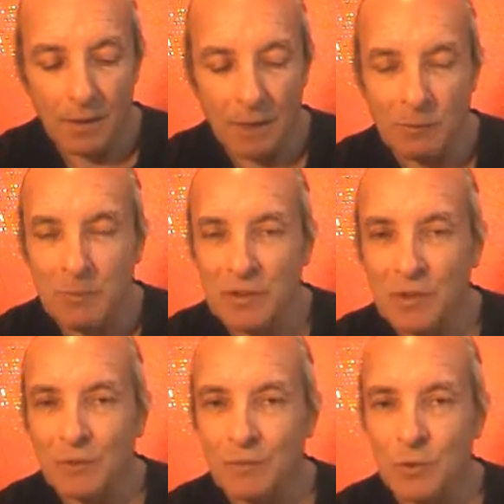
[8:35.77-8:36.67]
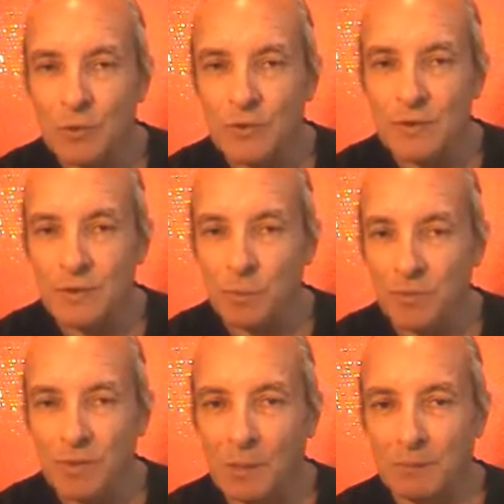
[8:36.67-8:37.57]
And we mustn't confuse this
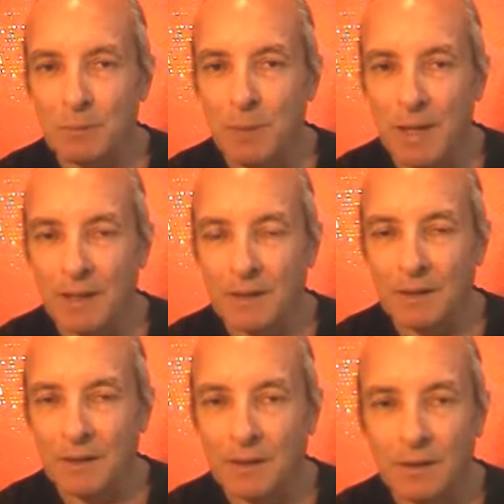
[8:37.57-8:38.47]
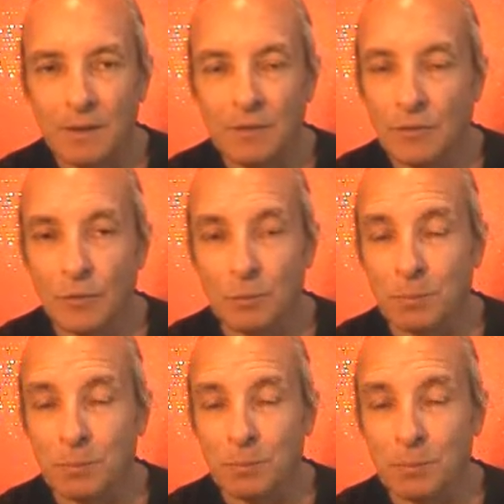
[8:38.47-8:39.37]
with coming back to a
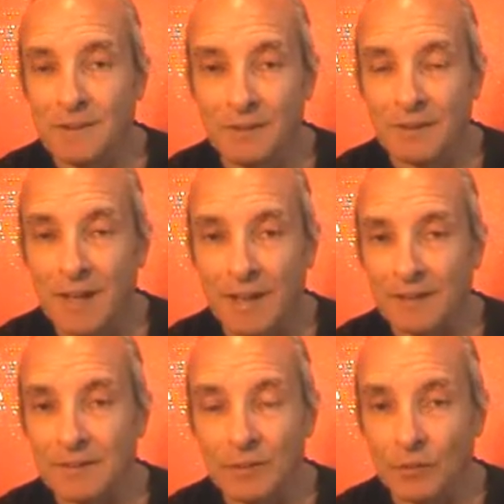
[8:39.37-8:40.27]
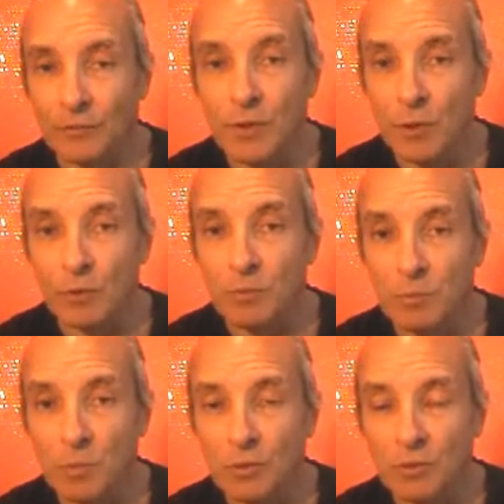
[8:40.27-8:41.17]
particular kind of good
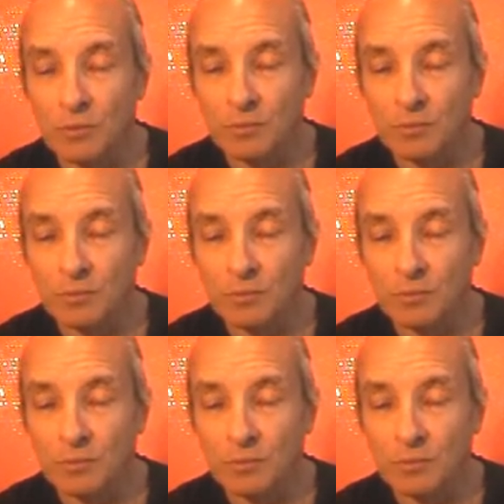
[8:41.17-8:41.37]
mood.